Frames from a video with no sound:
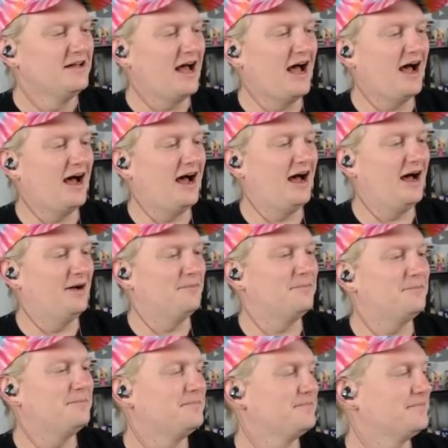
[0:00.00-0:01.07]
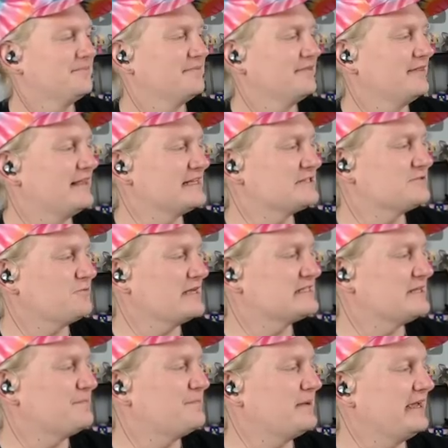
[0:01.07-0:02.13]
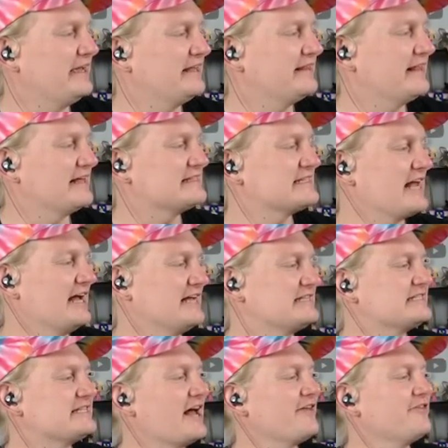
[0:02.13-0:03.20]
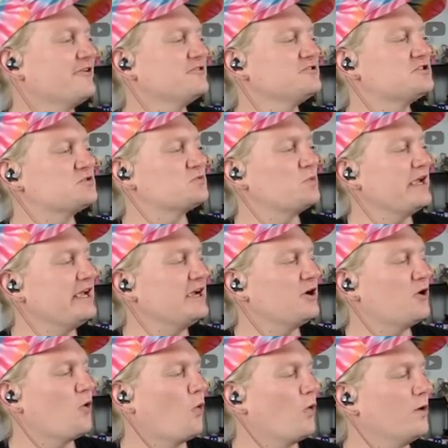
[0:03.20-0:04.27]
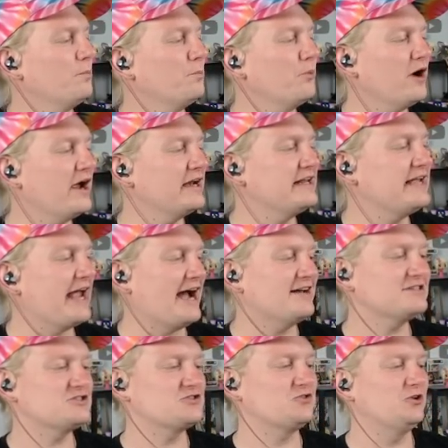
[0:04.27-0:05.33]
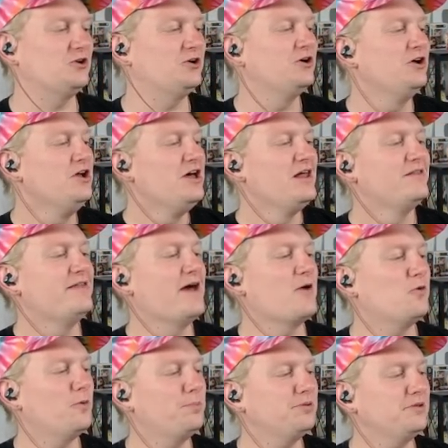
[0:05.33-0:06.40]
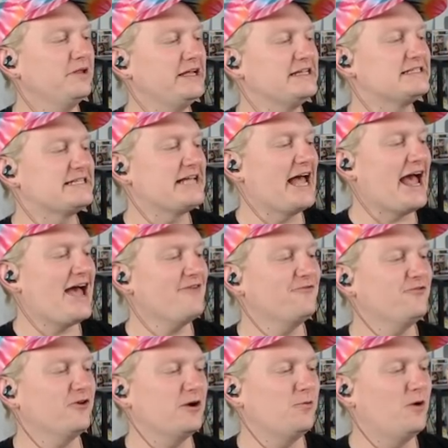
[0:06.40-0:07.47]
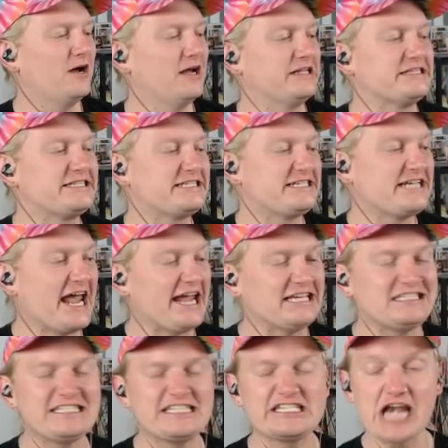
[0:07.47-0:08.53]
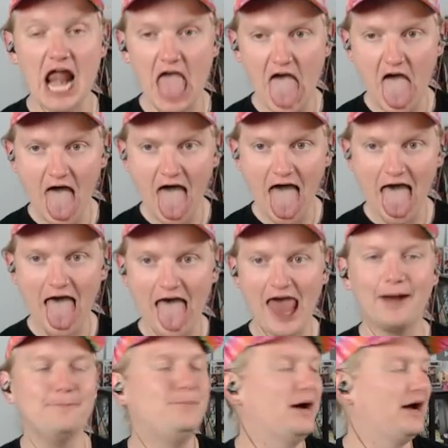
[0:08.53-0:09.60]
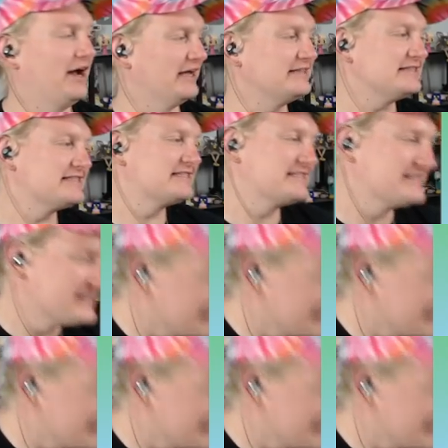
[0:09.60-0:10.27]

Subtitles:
This recipe that's a southern sweet cornbread casserole that will please everyone's taste buds.